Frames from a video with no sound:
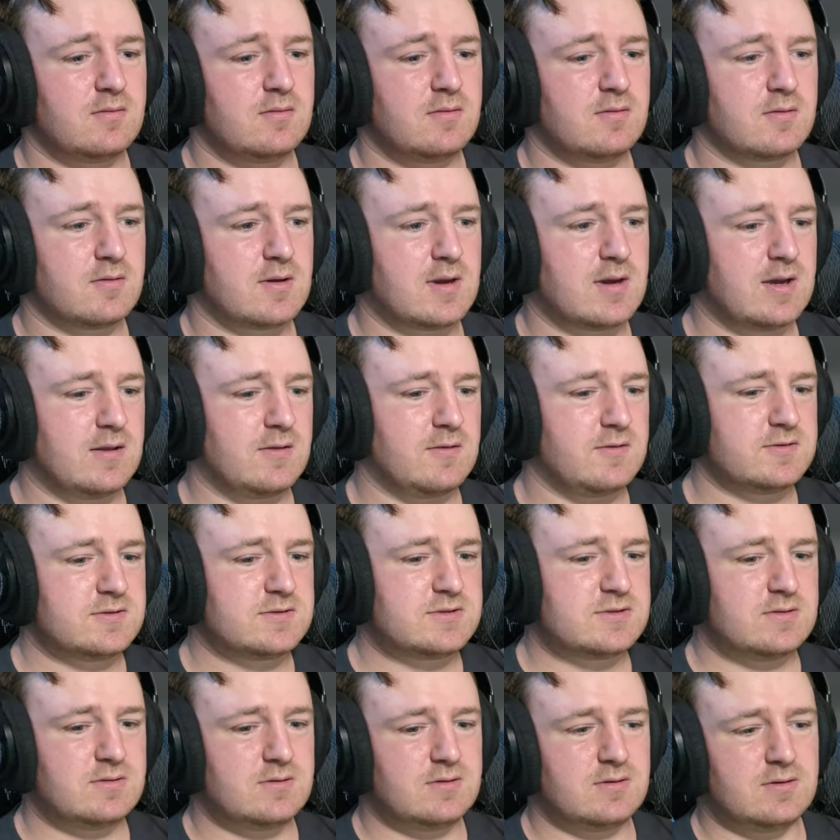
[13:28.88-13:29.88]
Okay,
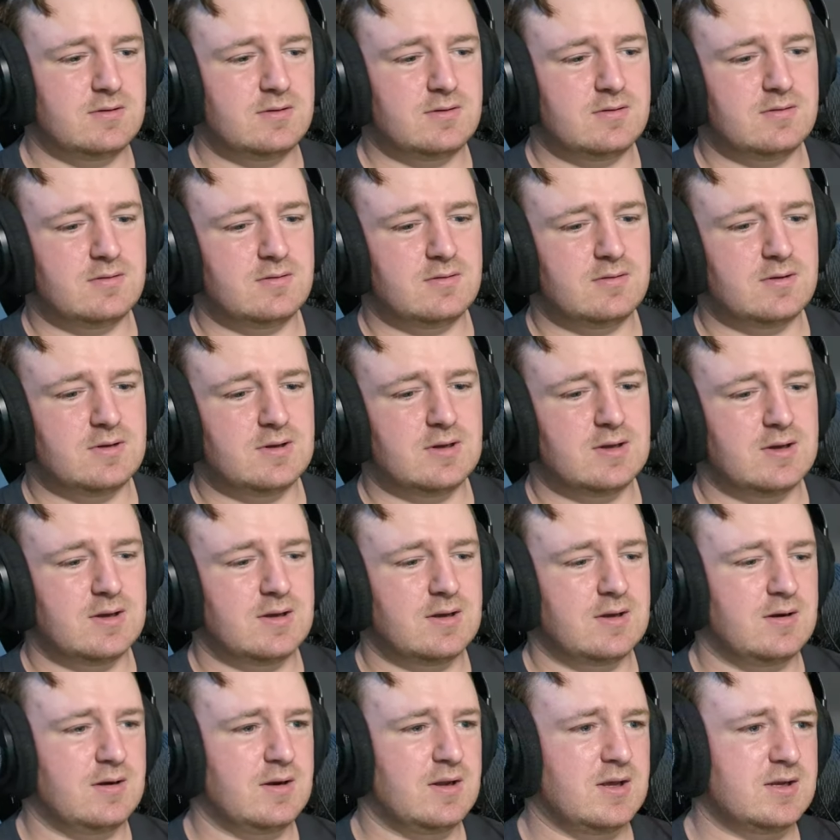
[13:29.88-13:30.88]
there's
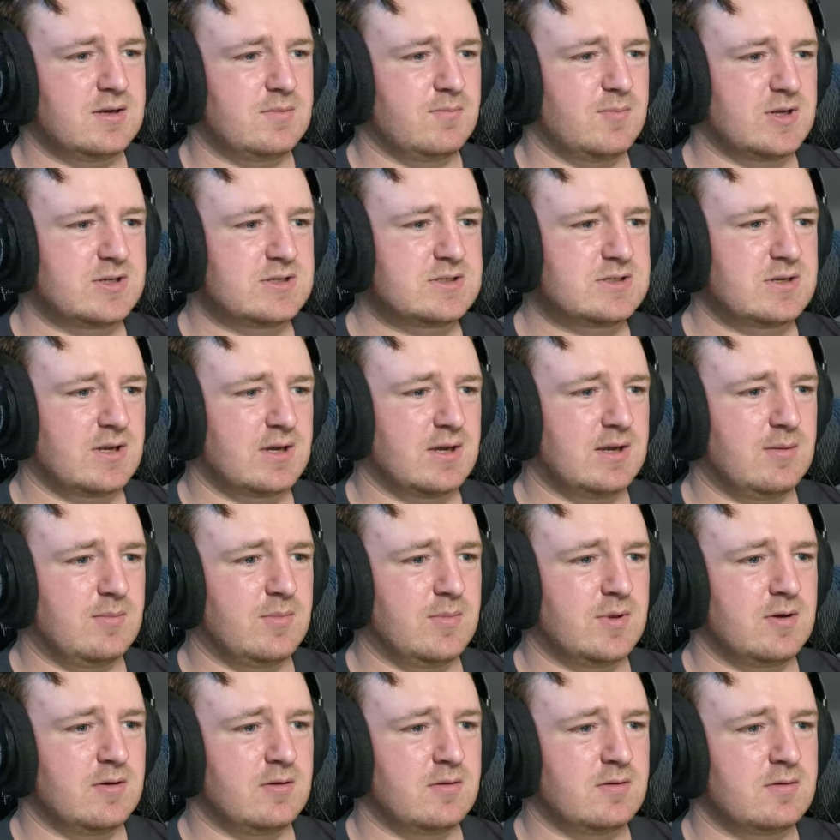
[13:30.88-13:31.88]
not much
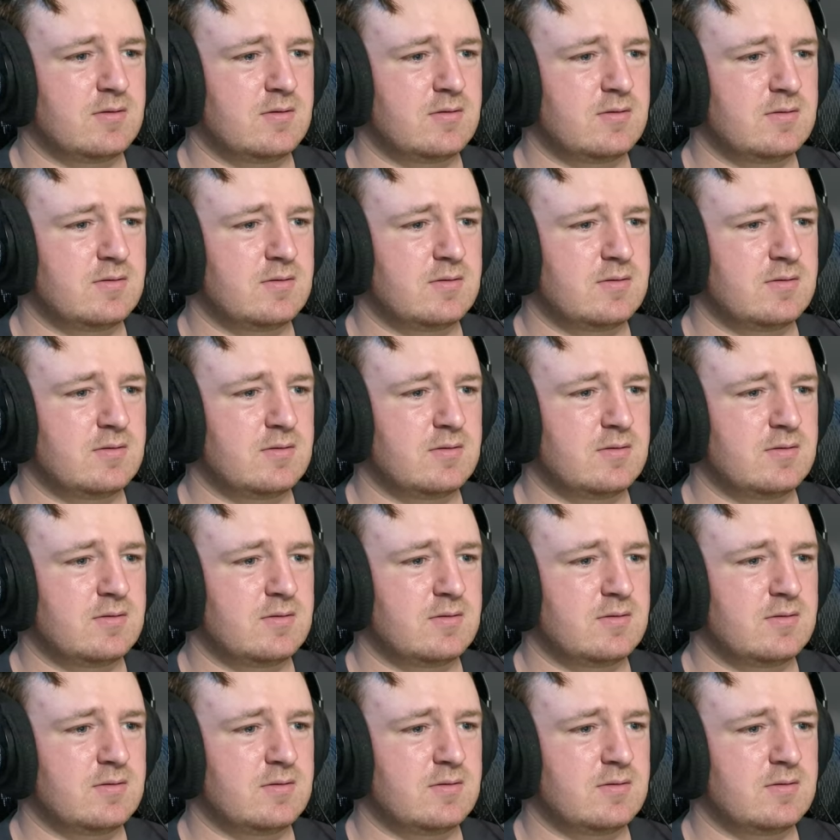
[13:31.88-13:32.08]
time though.